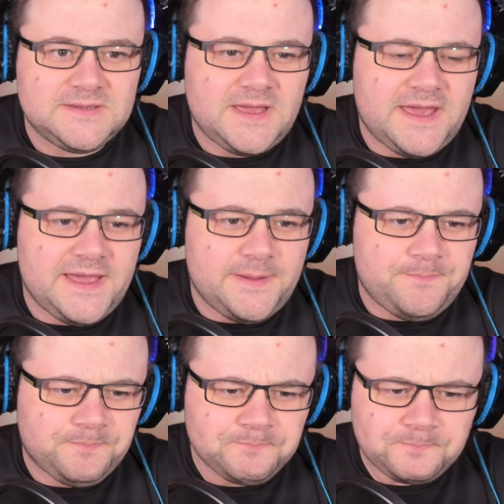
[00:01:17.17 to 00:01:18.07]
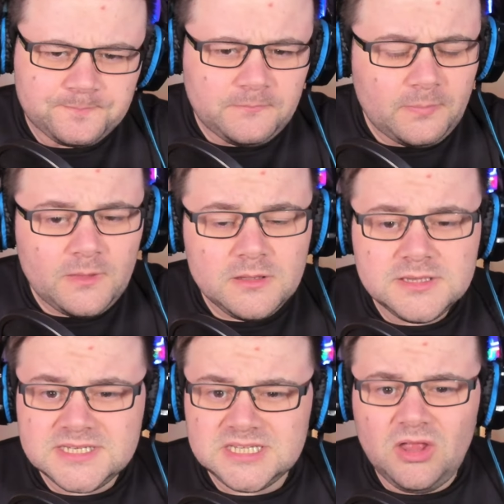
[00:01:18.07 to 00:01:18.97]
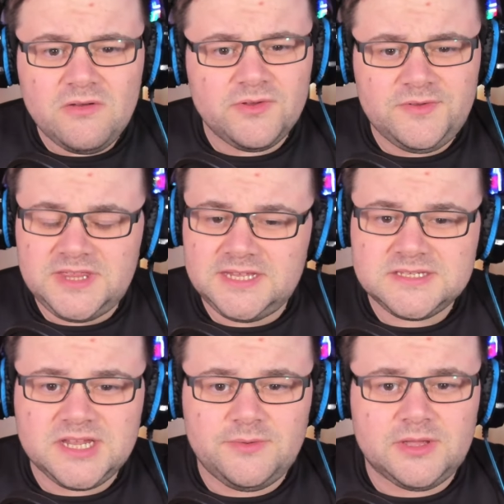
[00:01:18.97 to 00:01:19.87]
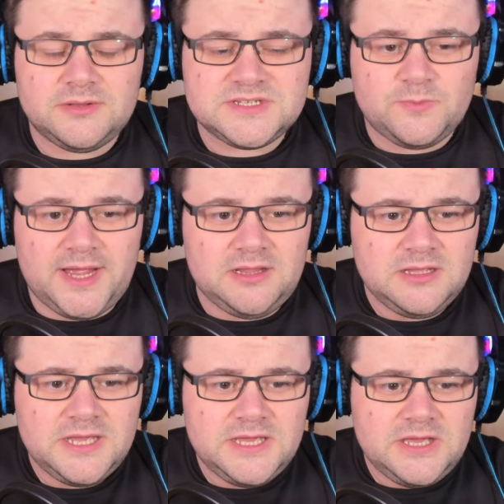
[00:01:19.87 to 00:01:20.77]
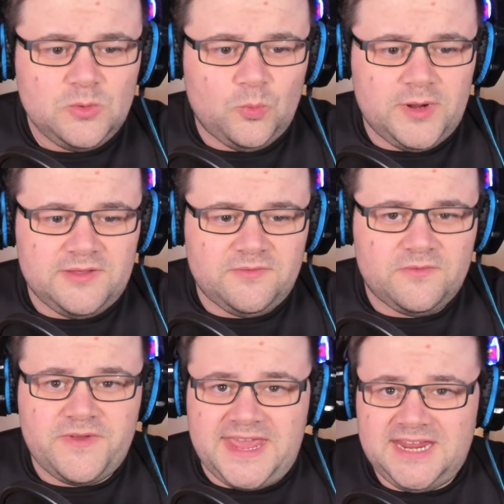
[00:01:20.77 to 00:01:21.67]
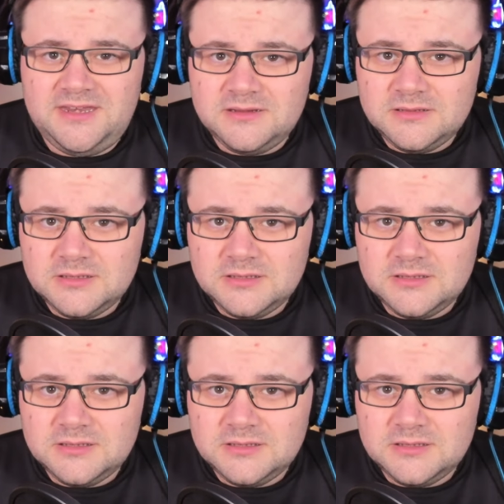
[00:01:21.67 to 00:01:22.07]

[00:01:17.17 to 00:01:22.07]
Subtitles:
There's a lot of other things going on as well with Vane,